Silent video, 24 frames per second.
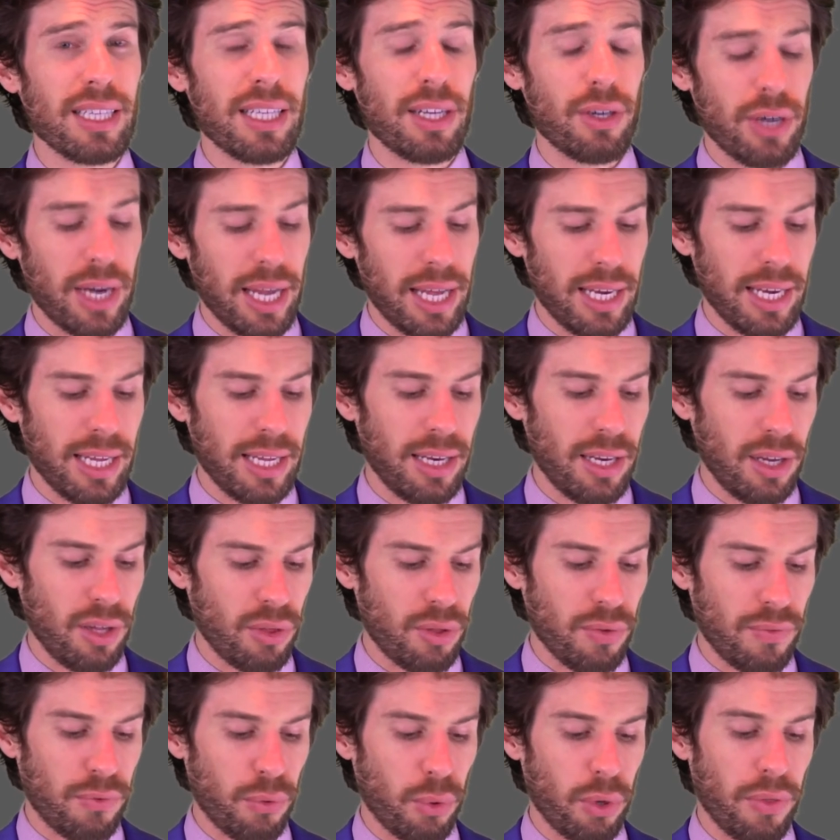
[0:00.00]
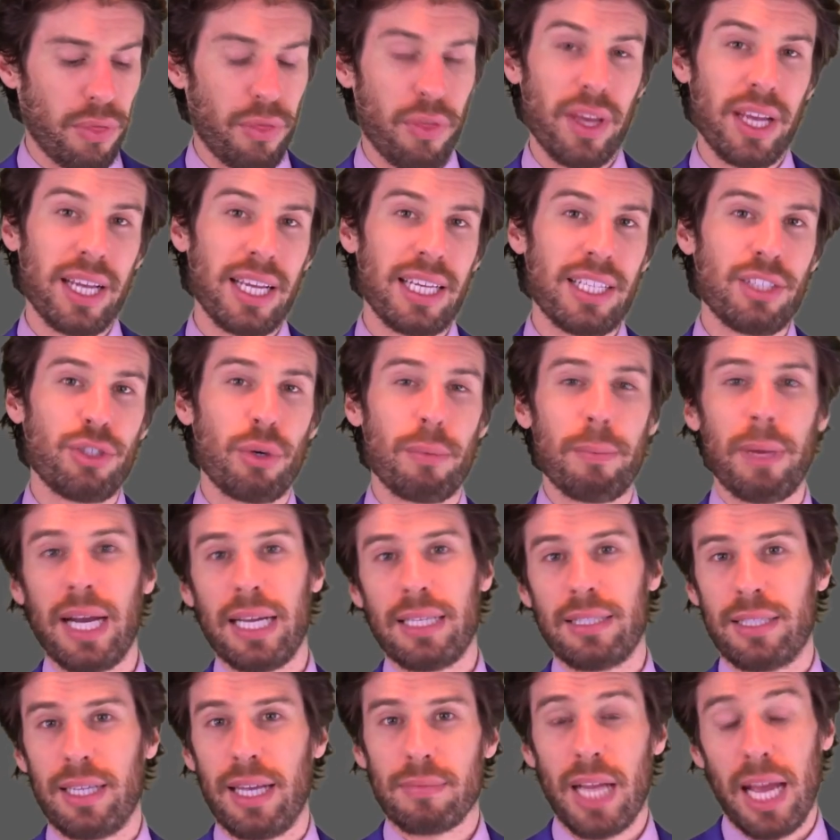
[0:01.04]
in there. And then the fourth thing is your
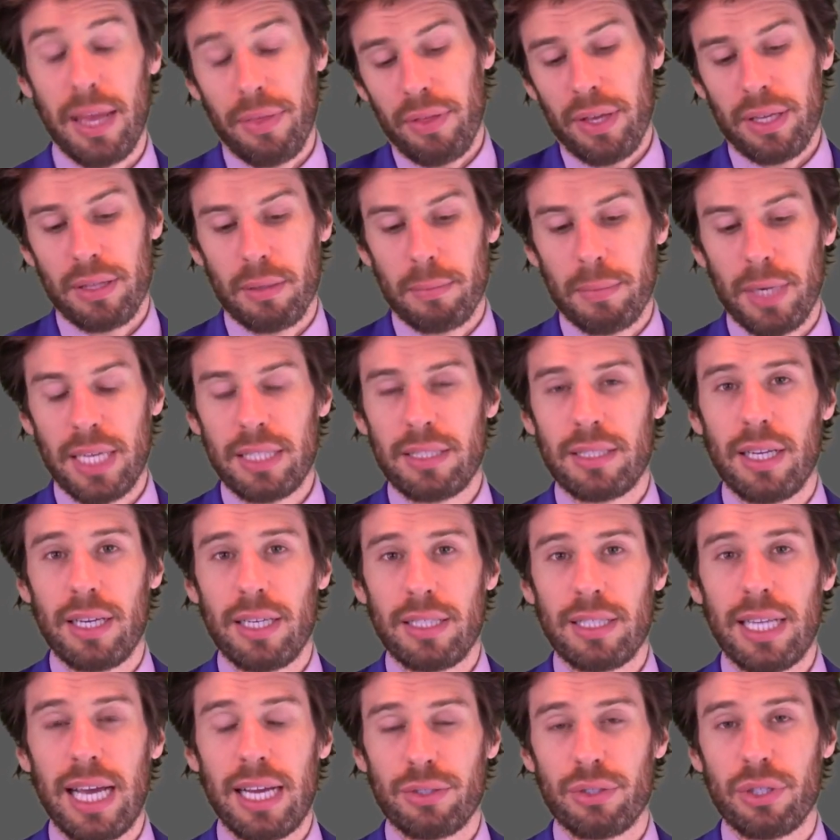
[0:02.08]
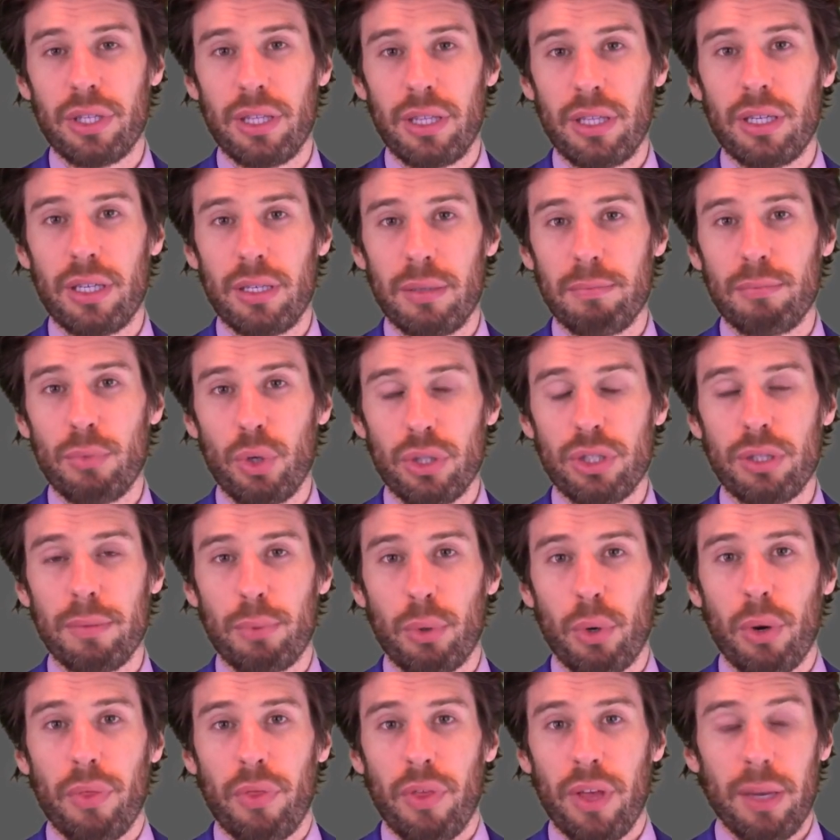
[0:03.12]
mindset. I think the mindset is actually the most
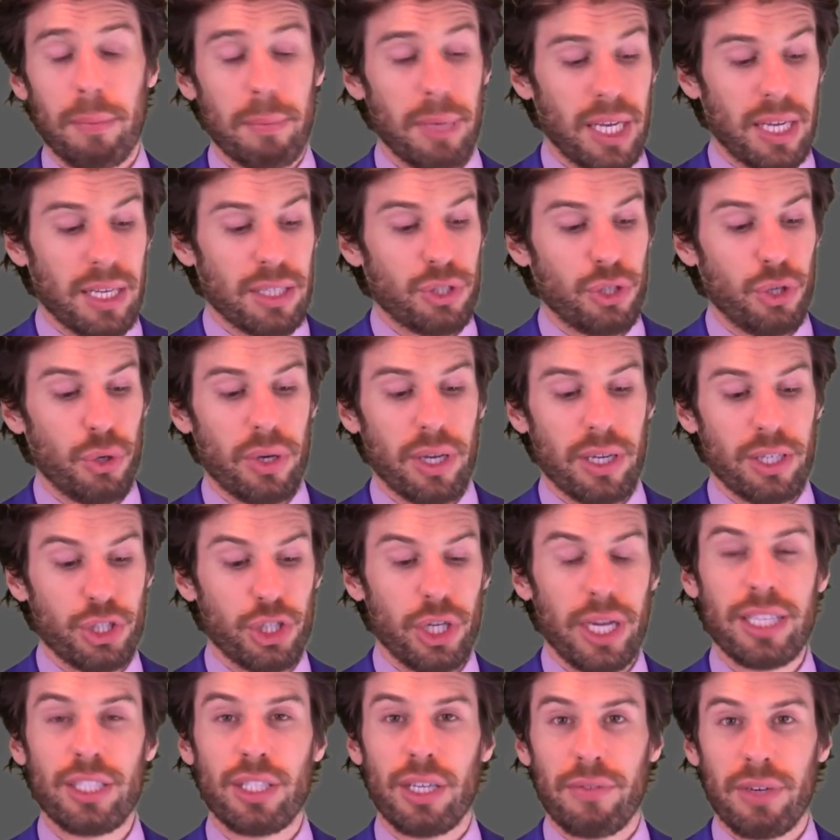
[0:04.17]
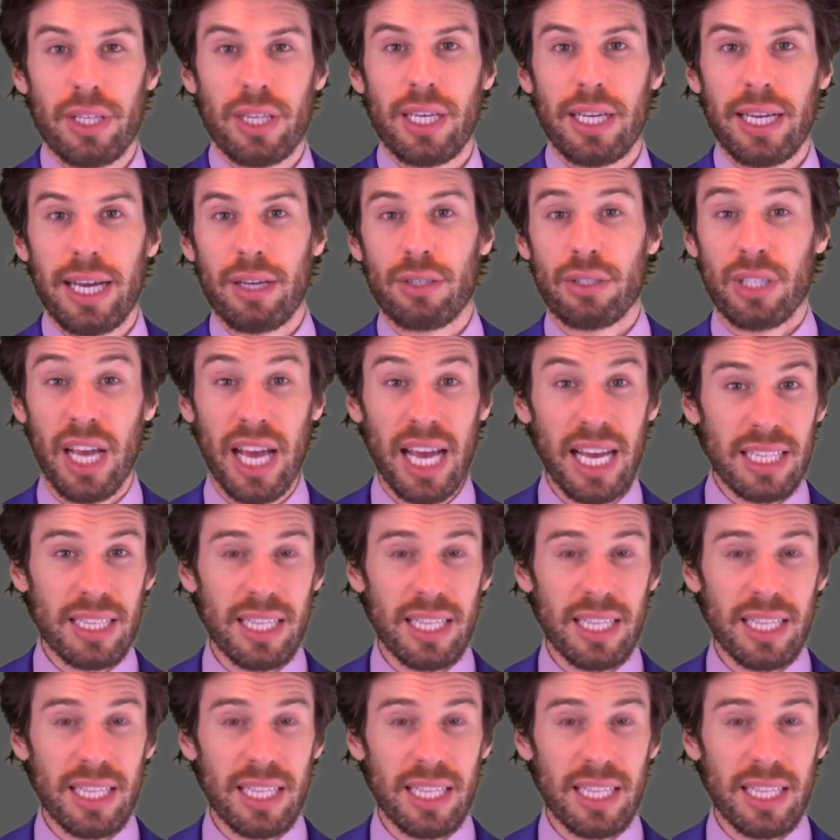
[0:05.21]
important thing because you can change everything else.